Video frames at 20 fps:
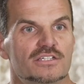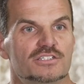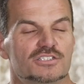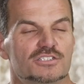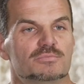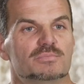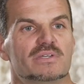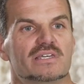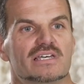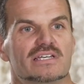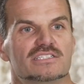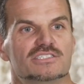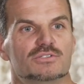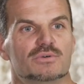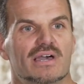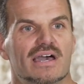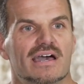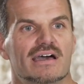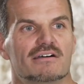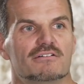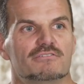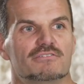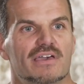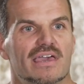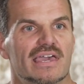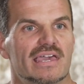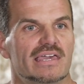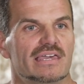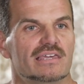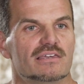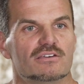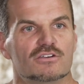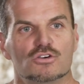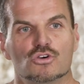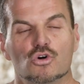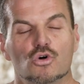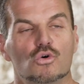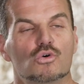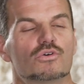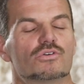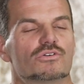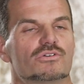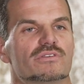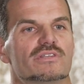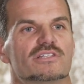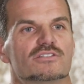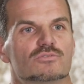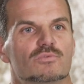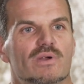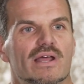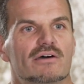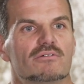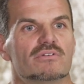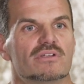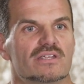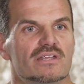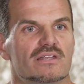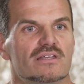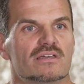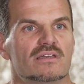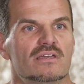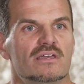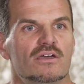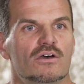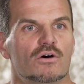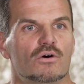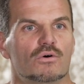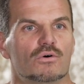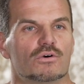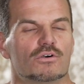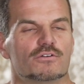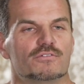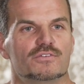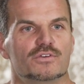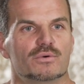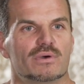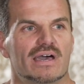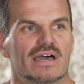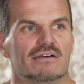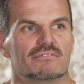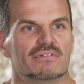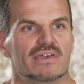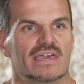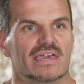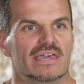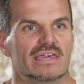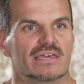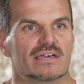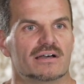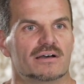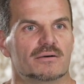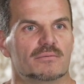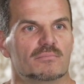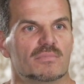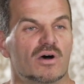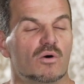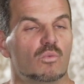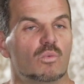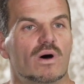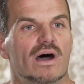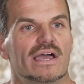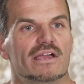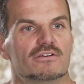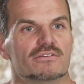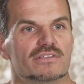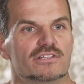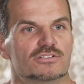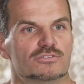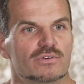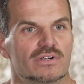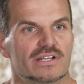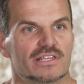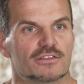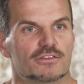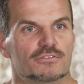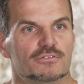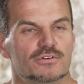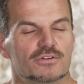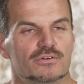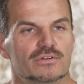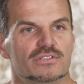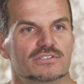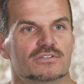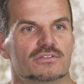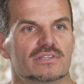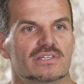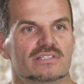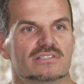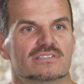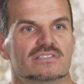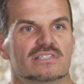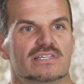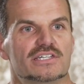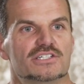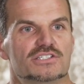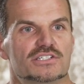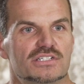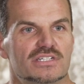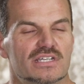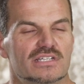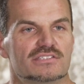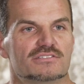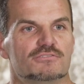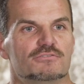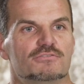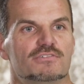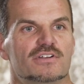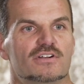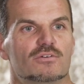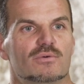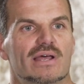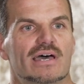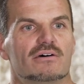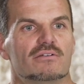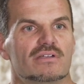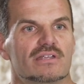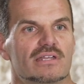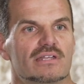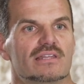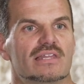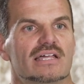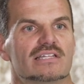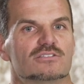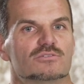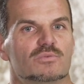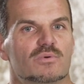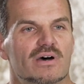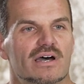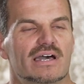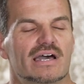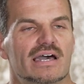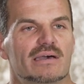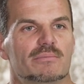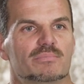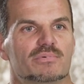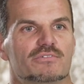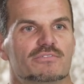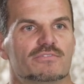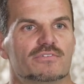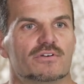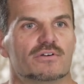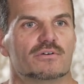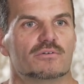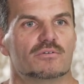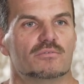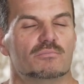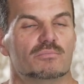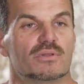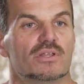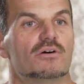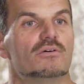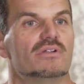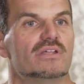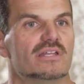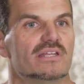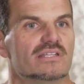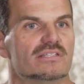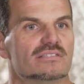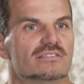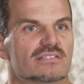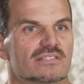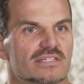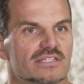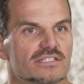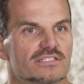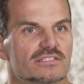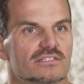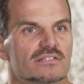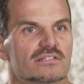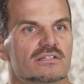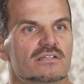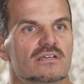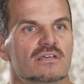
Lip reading: just because you have a corner that's rounded, or if you have a wire that's running through it so the insulation doesn't fit around it. That's why I prefer blown-in insulation.